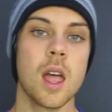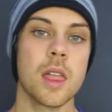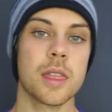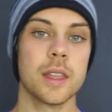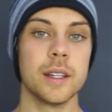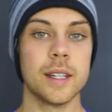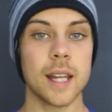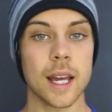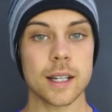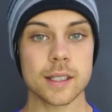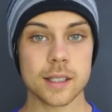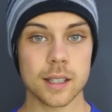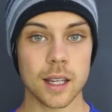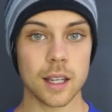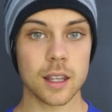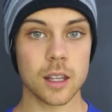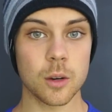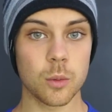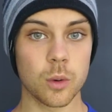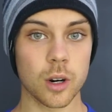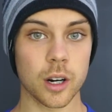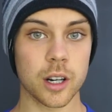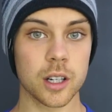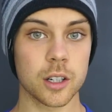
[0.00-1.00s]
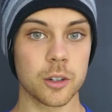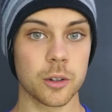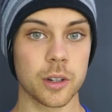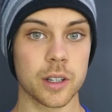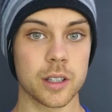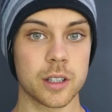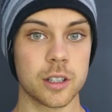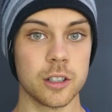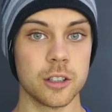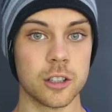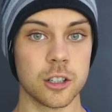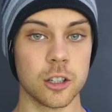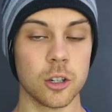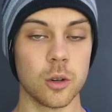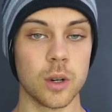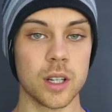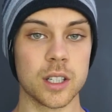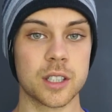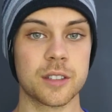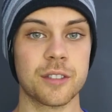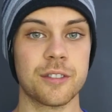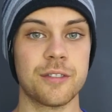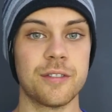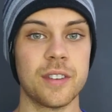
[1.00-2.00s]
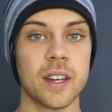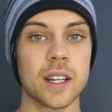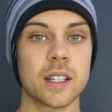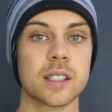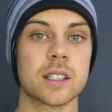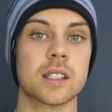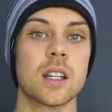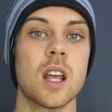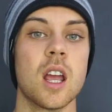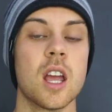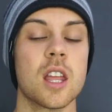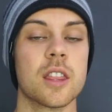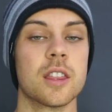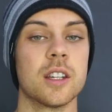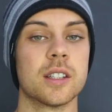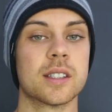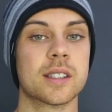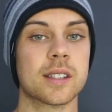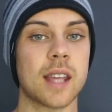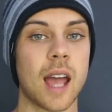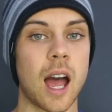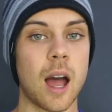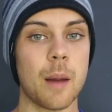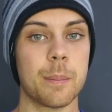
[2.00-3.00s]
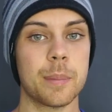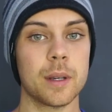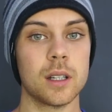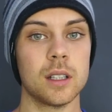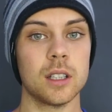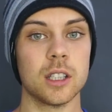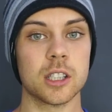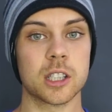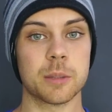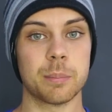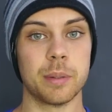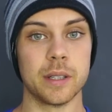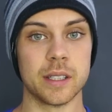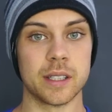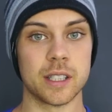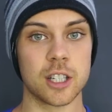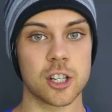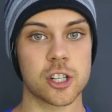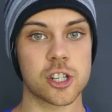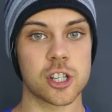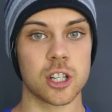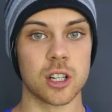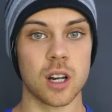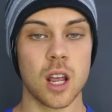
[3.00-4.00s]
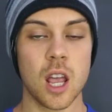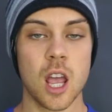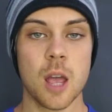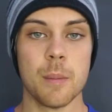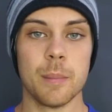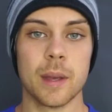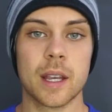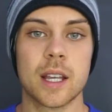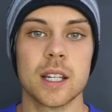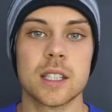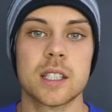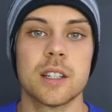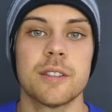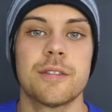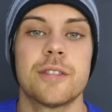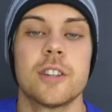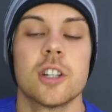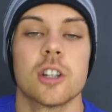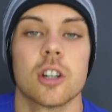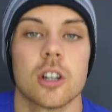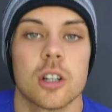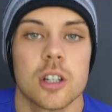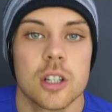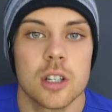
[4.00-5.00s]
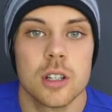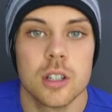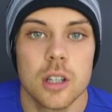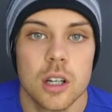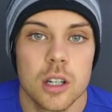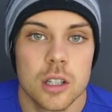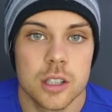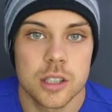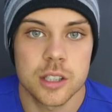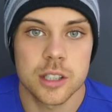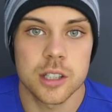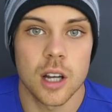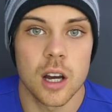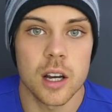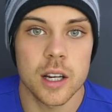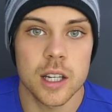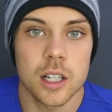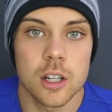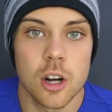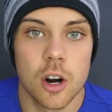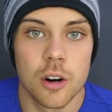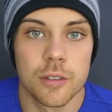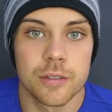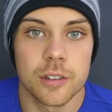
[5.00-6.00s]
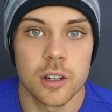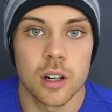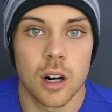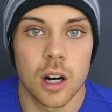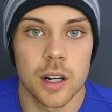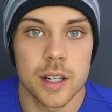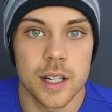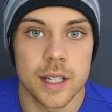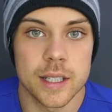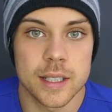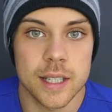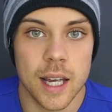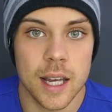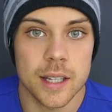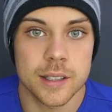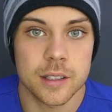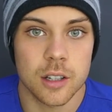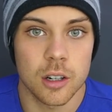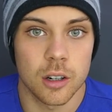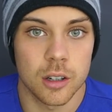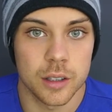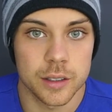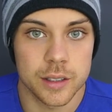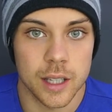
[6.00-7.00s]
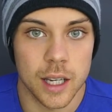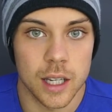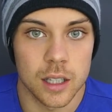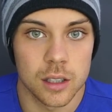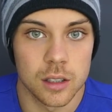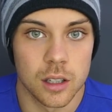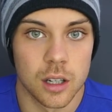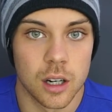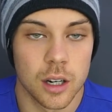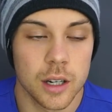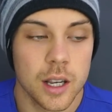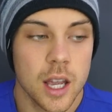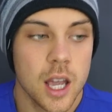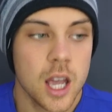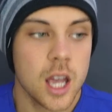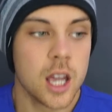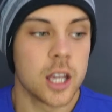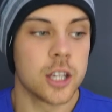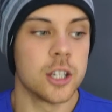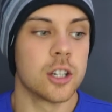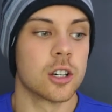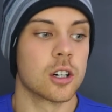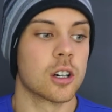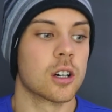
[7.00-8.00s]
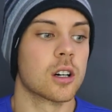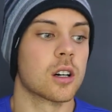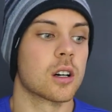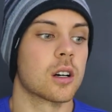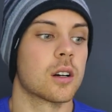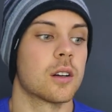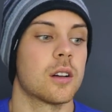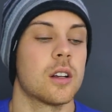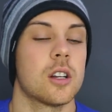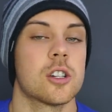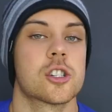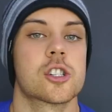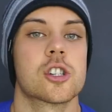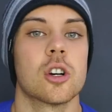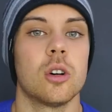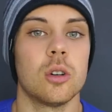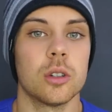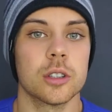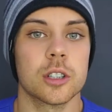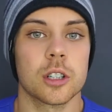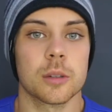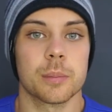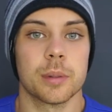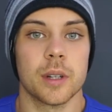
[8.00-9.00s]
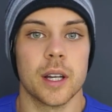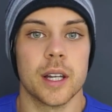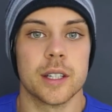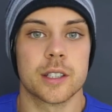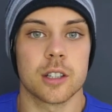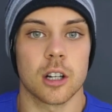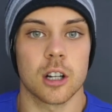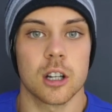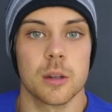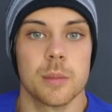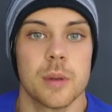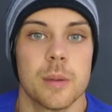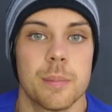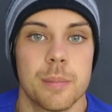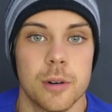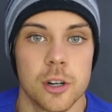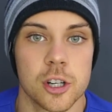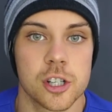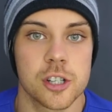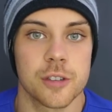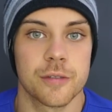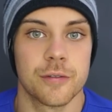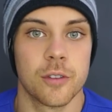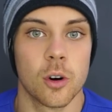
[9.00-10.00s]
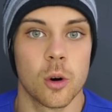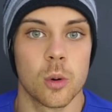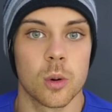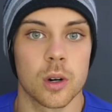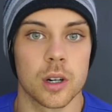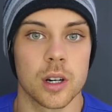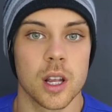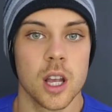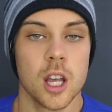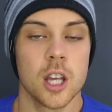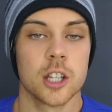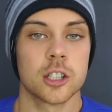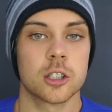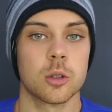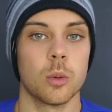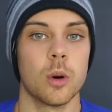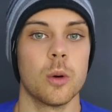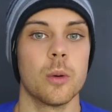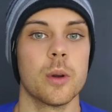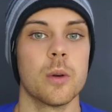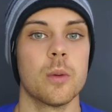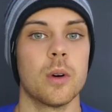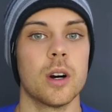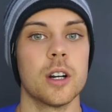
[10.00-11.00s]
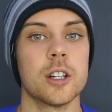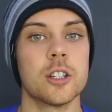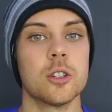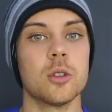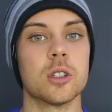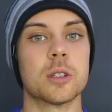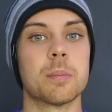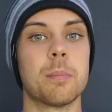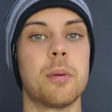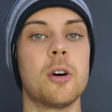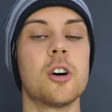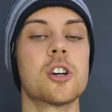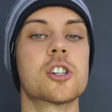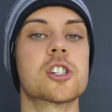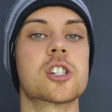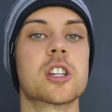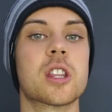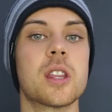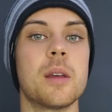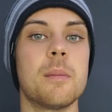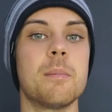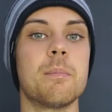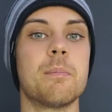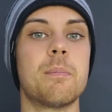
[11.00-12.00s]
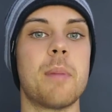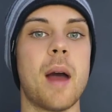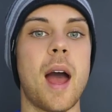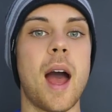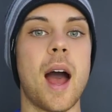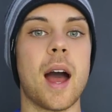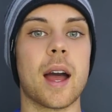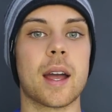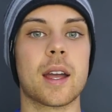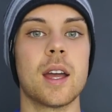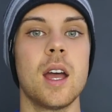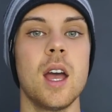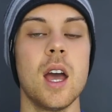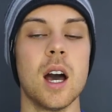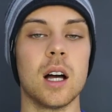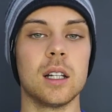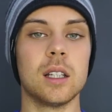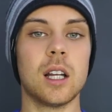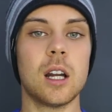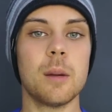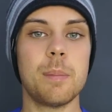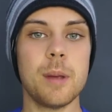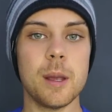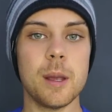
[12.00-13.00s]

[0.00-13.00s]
The next thing that we're going to do is fix the scapula's position, because if you're sunken over on a desk all day long, your shoulder blades are going to be pushed forward. So what we want to do is push them back. A lot of